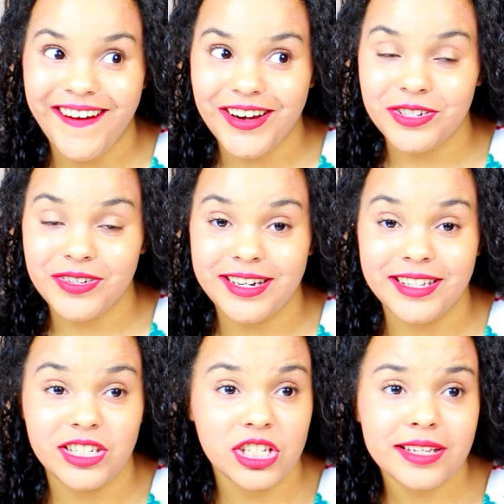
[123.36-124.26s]
are
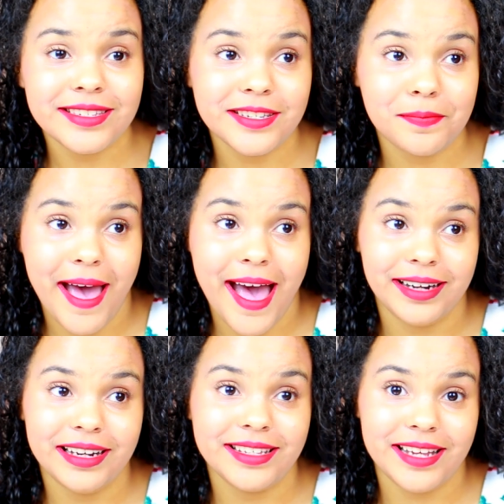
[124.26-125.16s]
treated just as
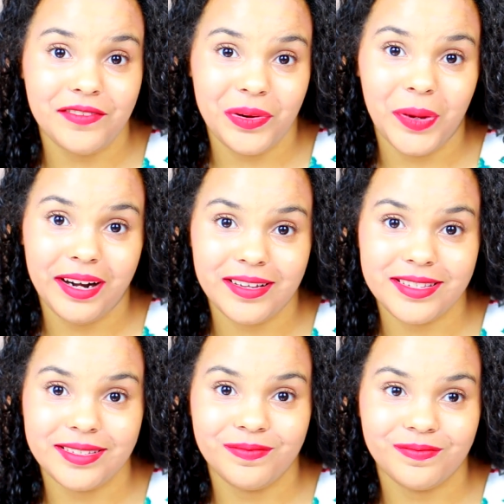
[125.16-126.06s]
bad as everyone
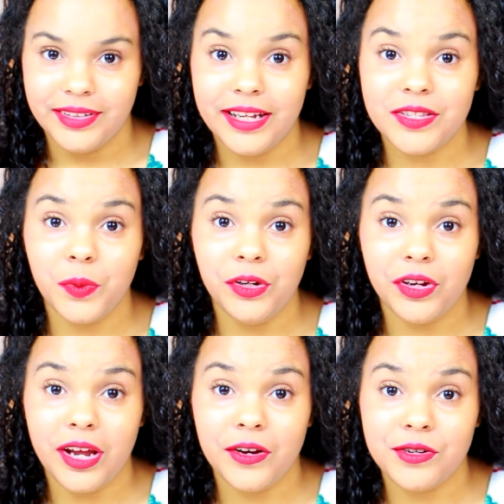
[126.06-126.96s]
else. It's when your
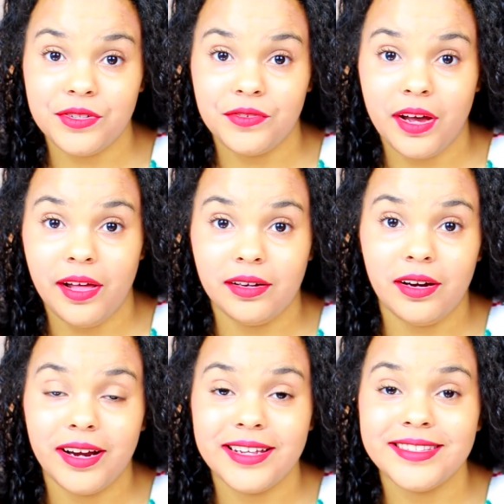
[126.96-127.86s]
characters of color
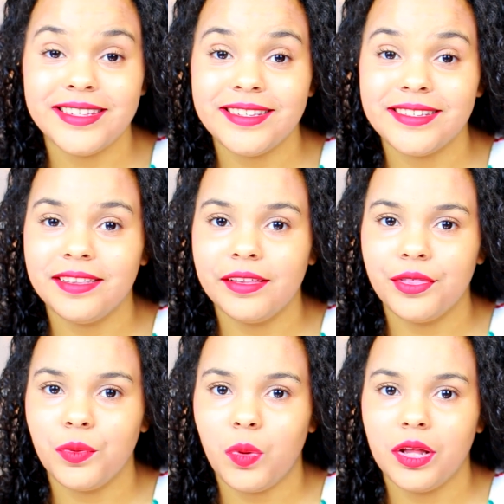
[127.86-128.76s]
are consistently
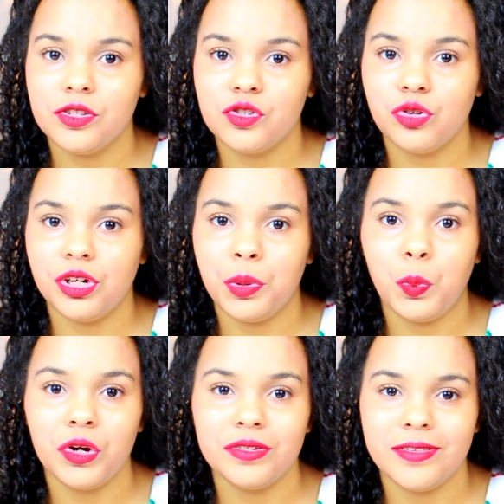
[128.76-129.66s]
the ones treated
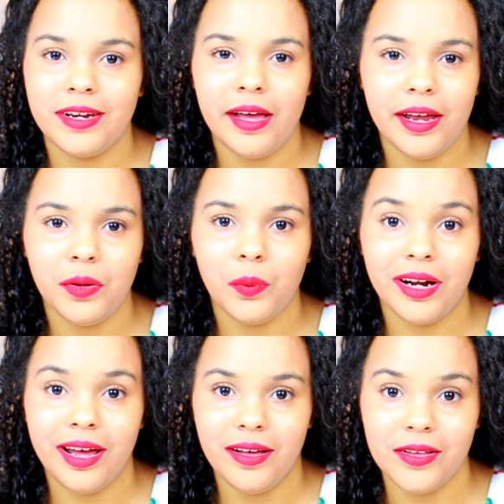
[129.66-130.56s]
worse than anyone
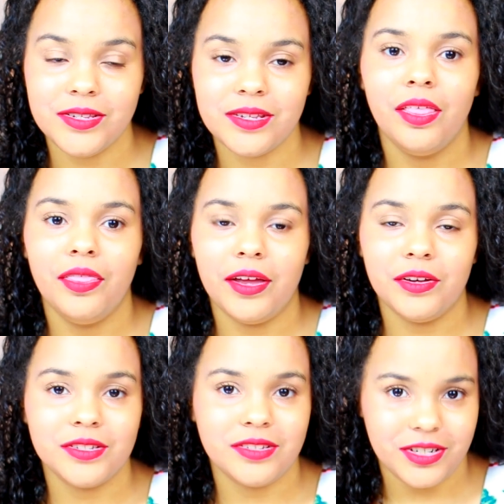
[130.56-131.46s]
else that
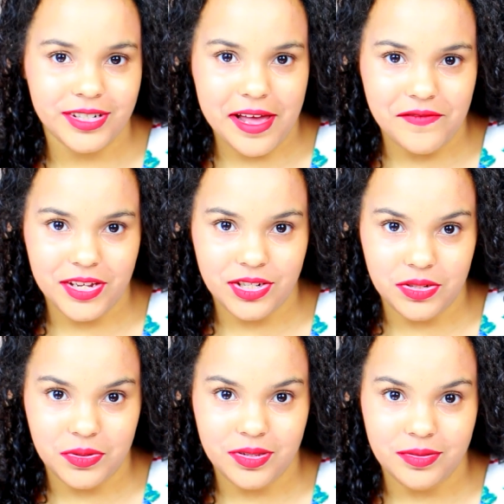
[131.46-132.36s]
you'll start to have
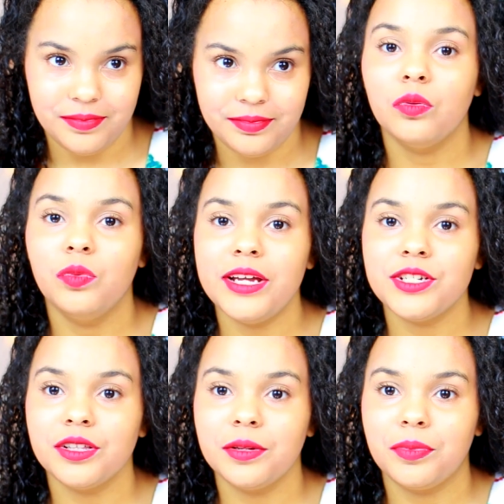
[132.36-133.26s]
issues.
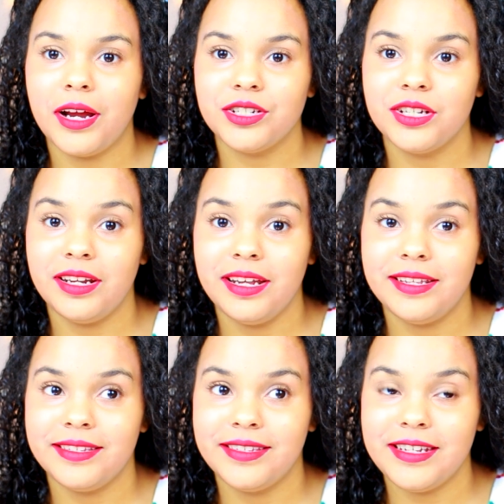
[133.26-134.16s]
Racial oppression
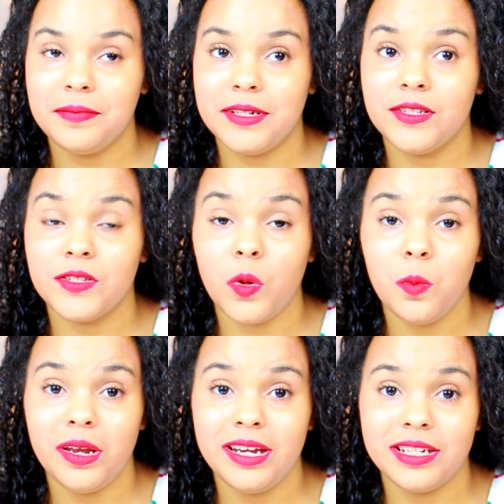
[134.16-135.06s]
is steeped in so
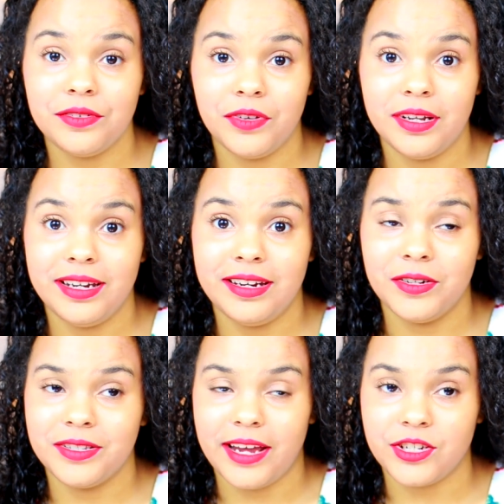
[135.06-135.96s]
many different
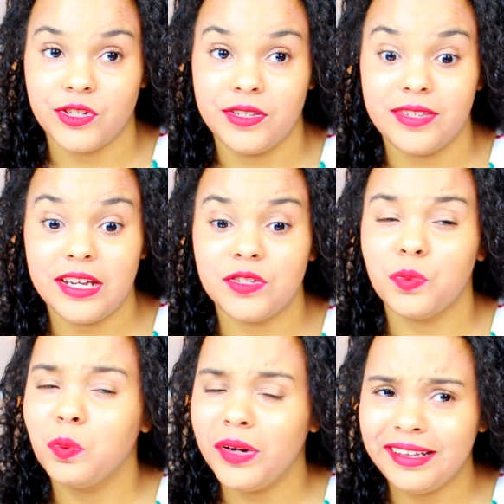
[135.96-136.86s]
intersections, it's
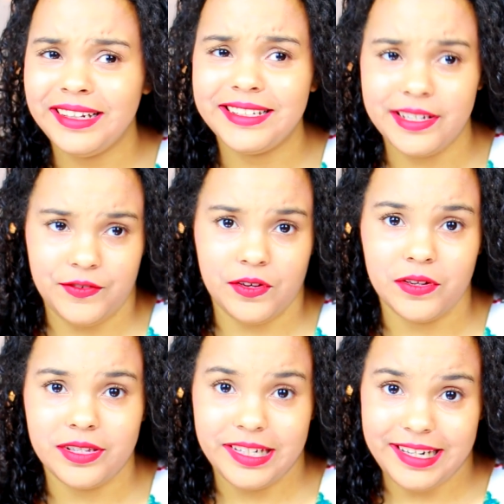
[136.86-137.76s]
really
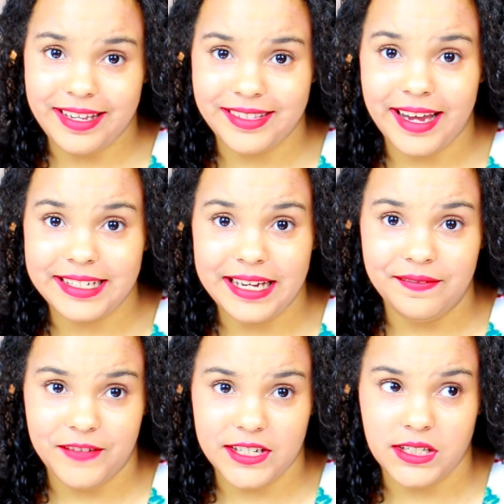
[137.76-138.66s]
difficult to dissect in
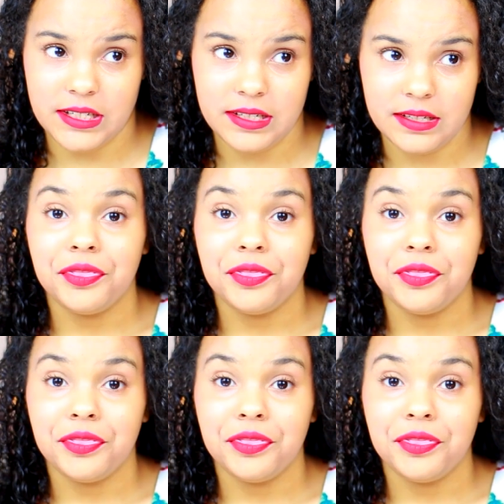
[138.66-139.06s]
fiction.